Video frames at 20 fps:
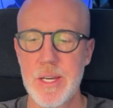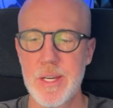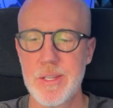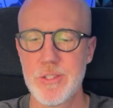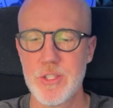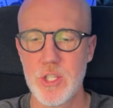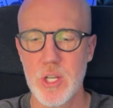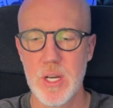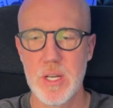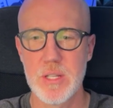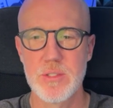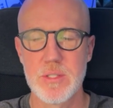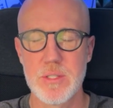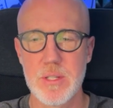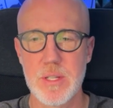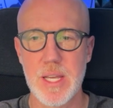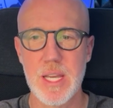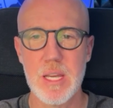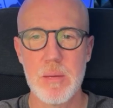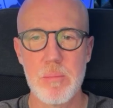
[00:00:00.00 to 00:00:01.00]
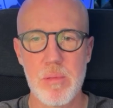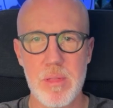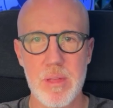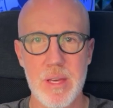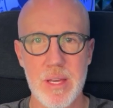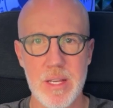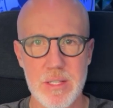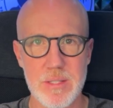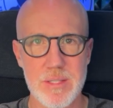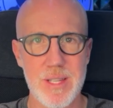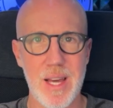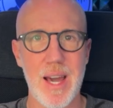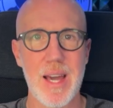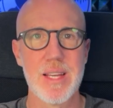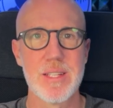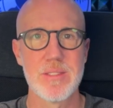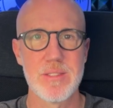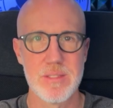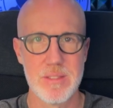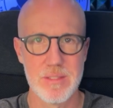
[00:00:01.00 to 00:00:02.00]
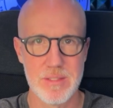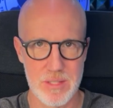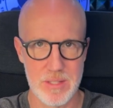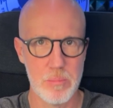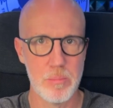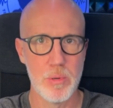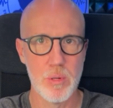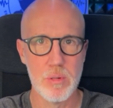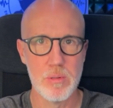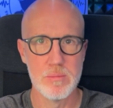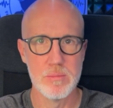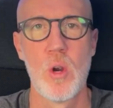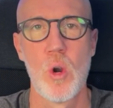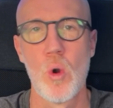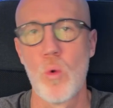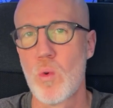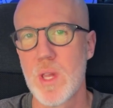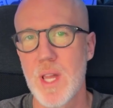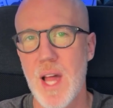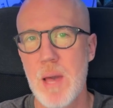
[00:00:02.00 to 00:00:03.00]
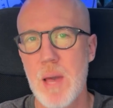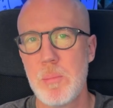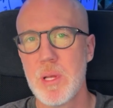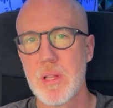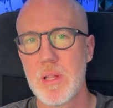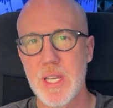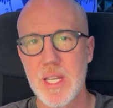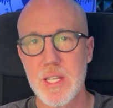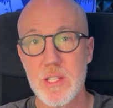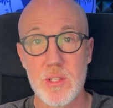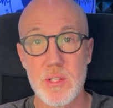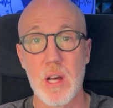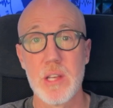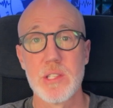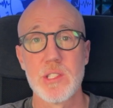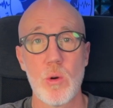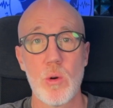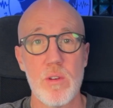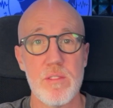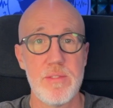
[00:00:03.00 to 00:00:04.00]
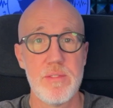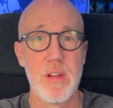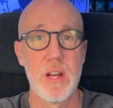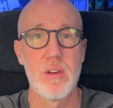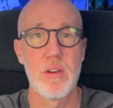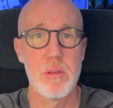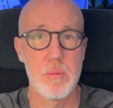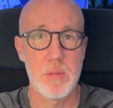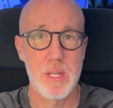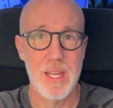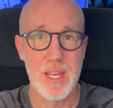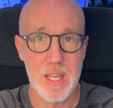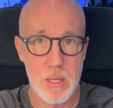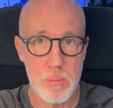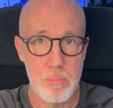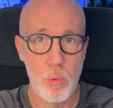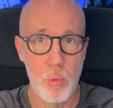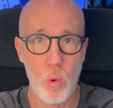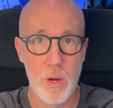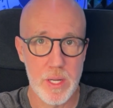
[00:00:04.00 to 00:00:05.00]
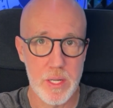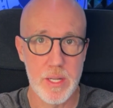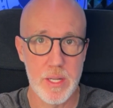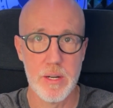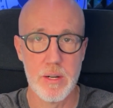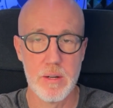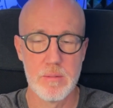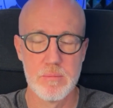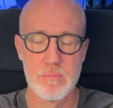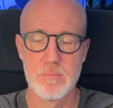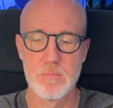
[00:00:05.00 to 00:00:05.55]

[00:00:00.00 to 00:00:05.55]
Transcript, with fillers: just to keep things nice and simple. Reliability is also a very key point here.